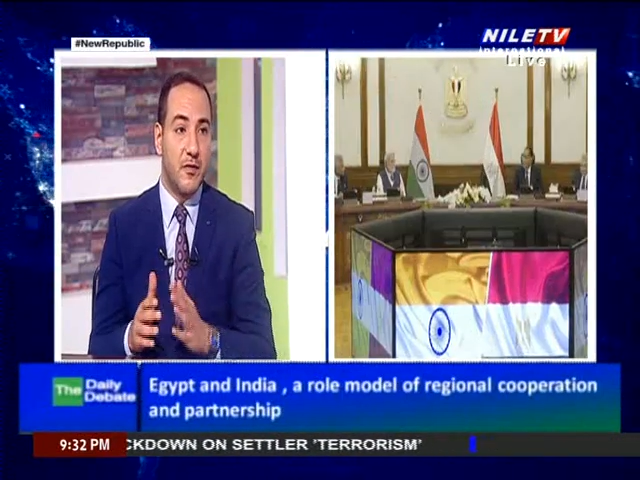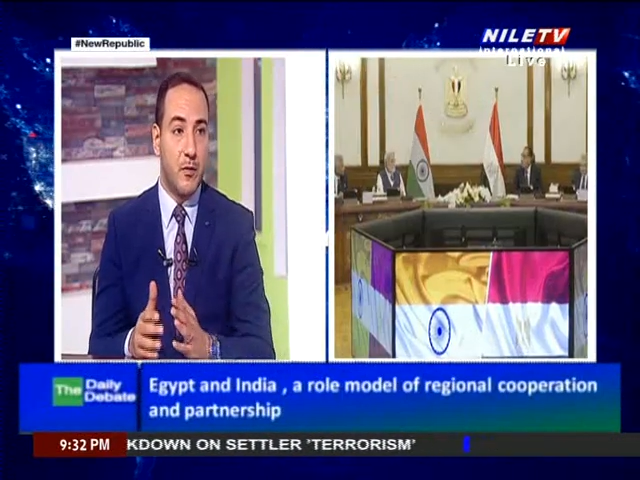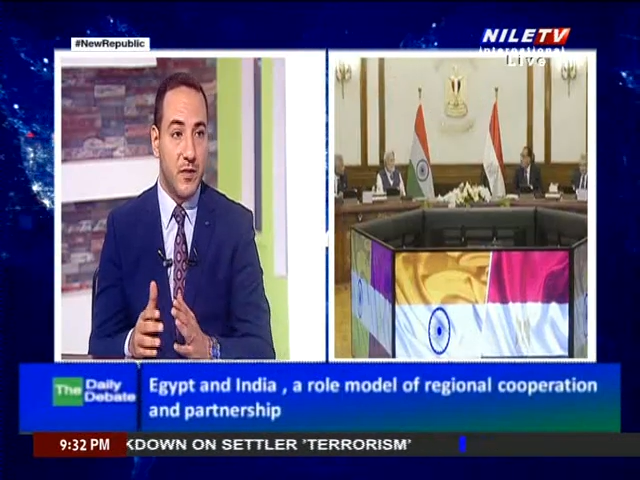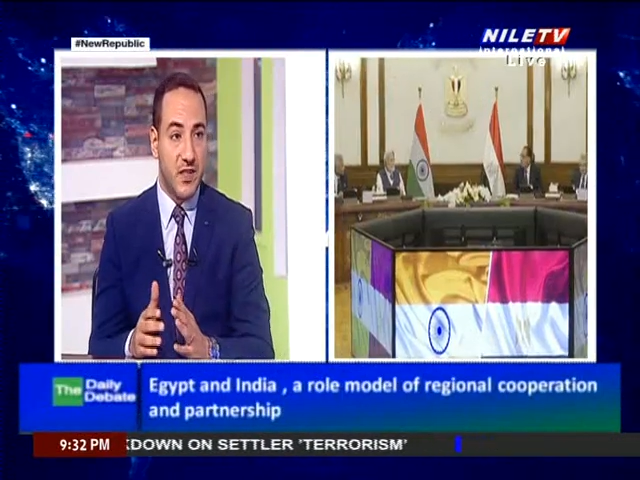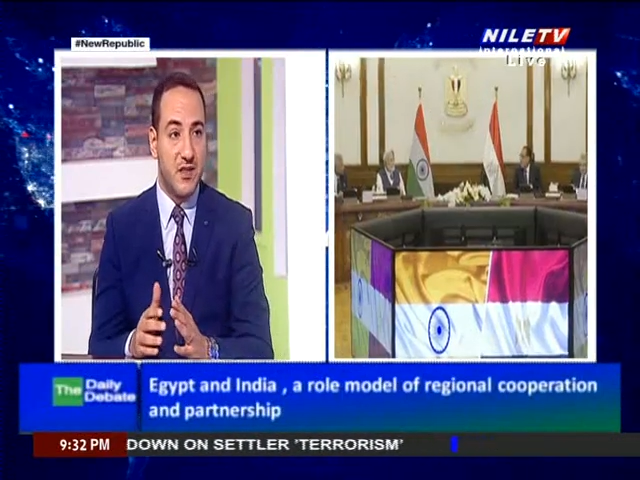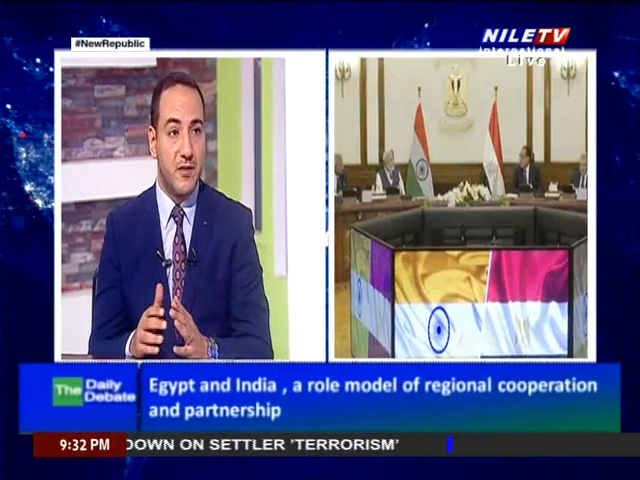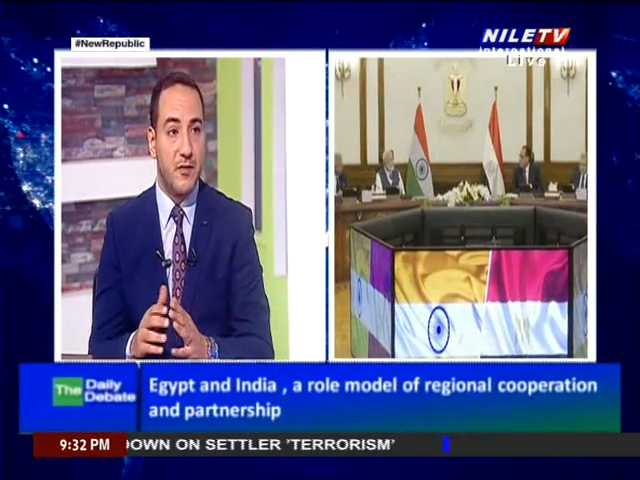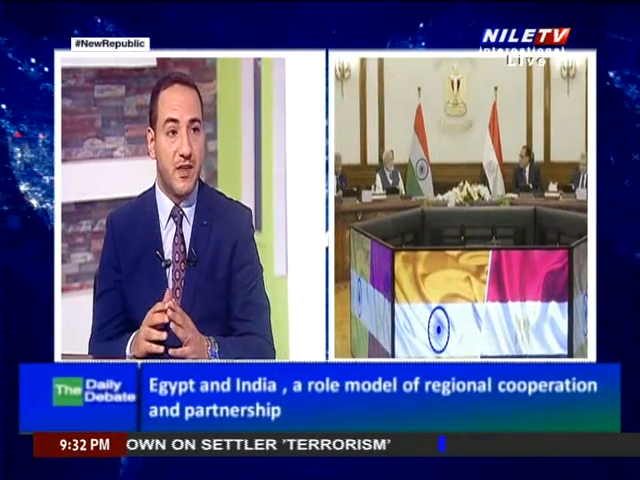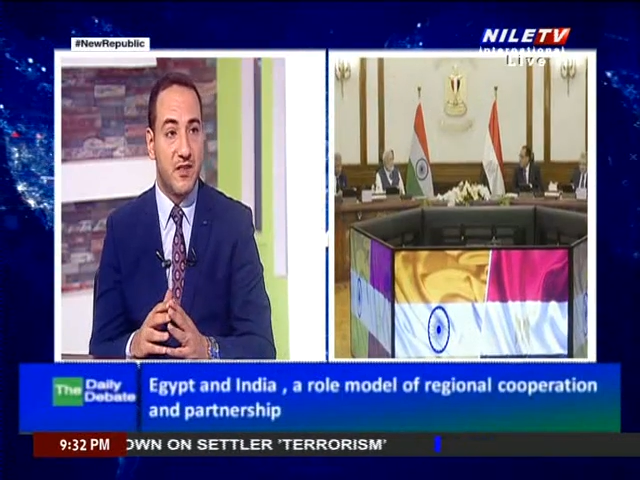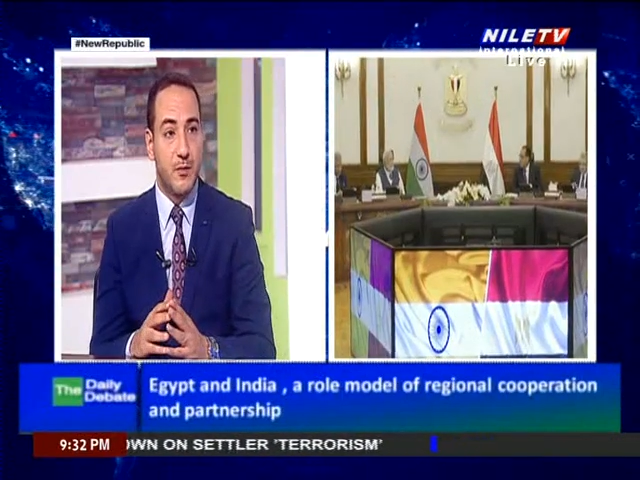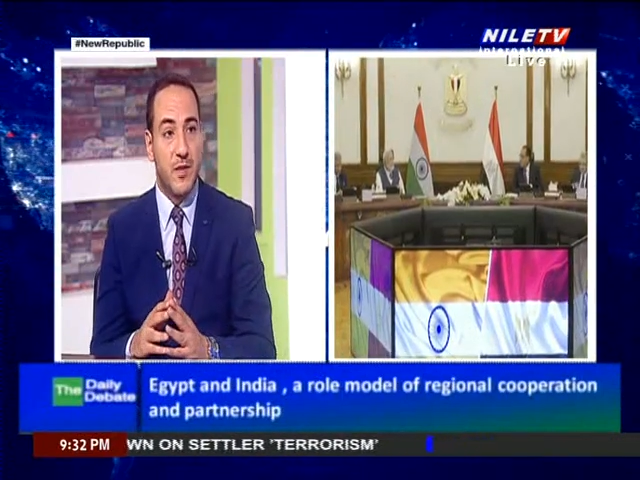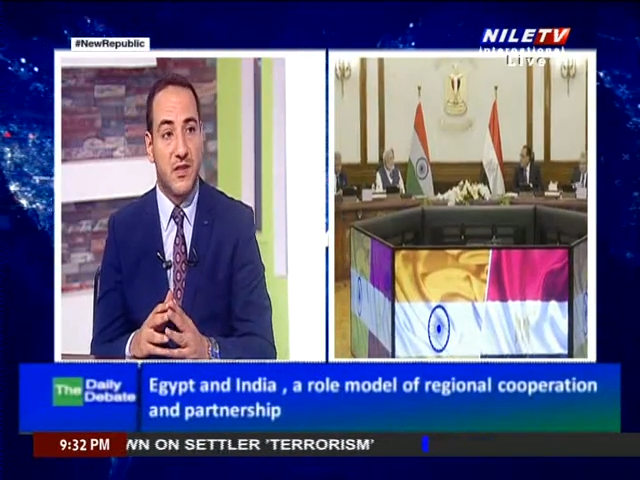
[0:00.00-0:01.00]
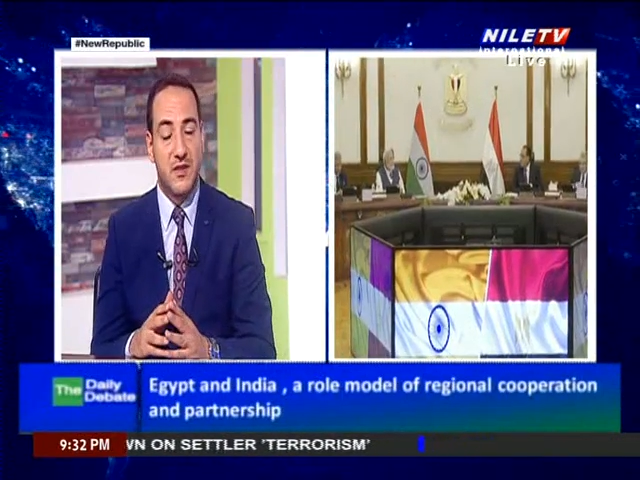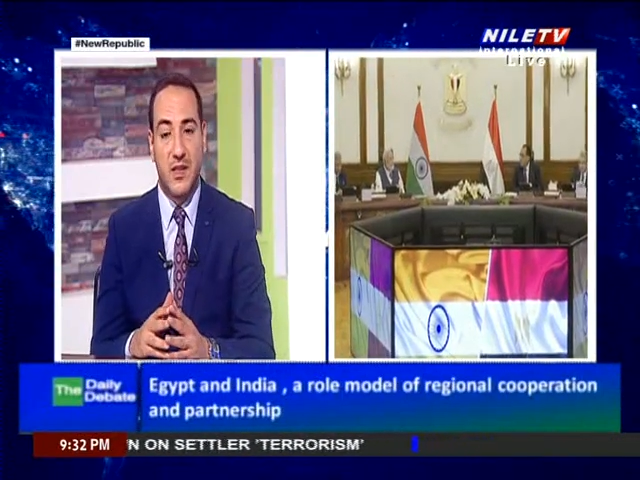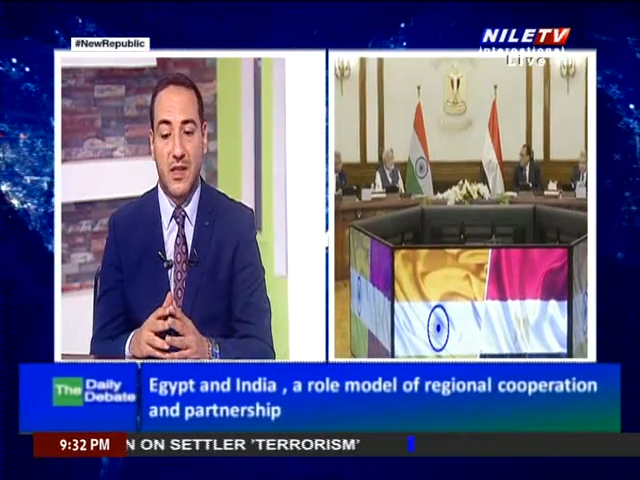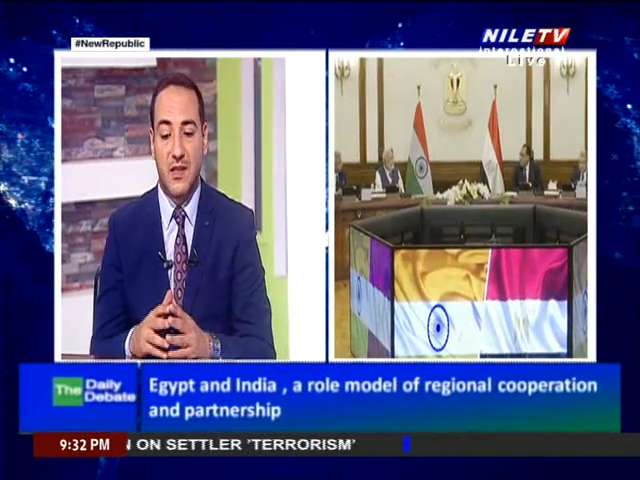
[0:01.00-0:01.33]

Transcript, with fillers: from these investments